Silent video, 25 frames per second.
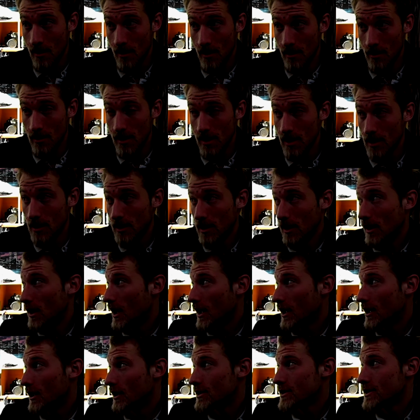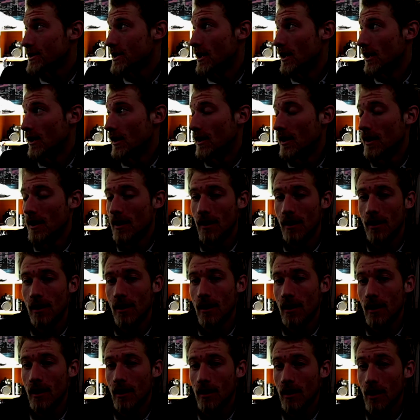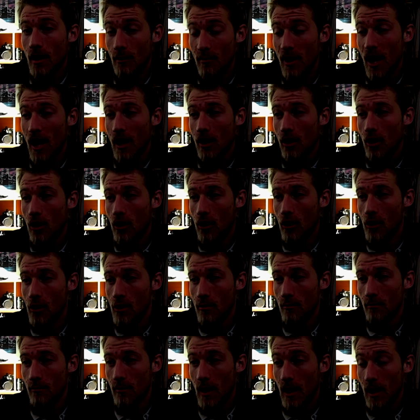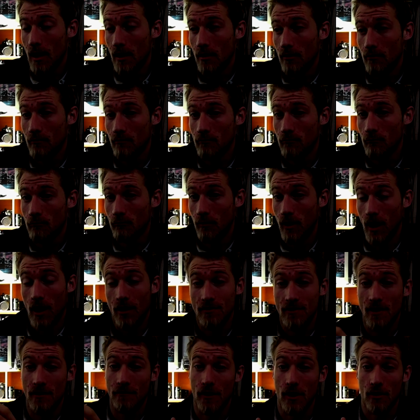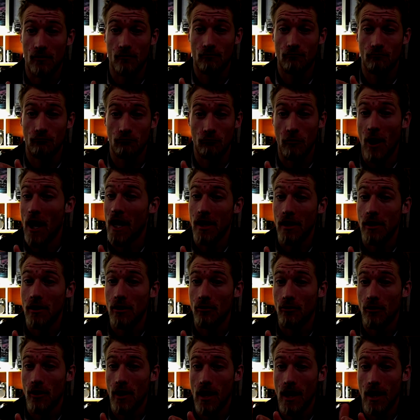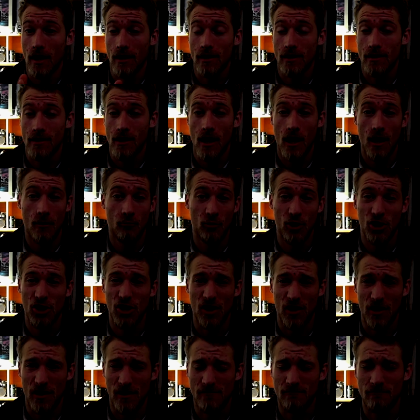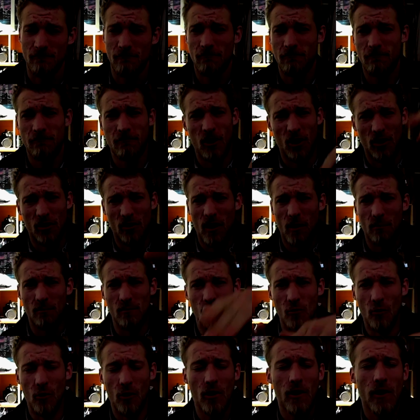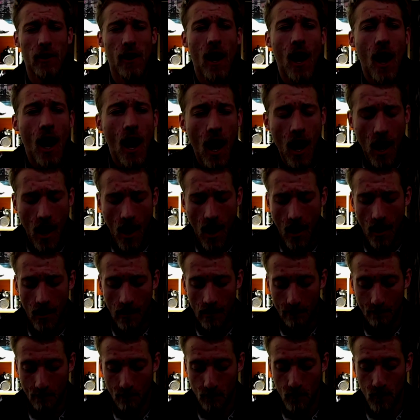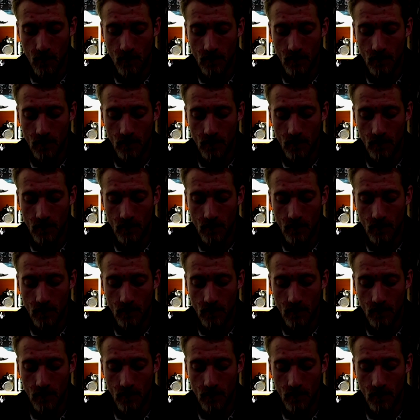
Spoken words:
yeah, I got to come back home, and when I was living in Rangiora at the time, which is further up north, at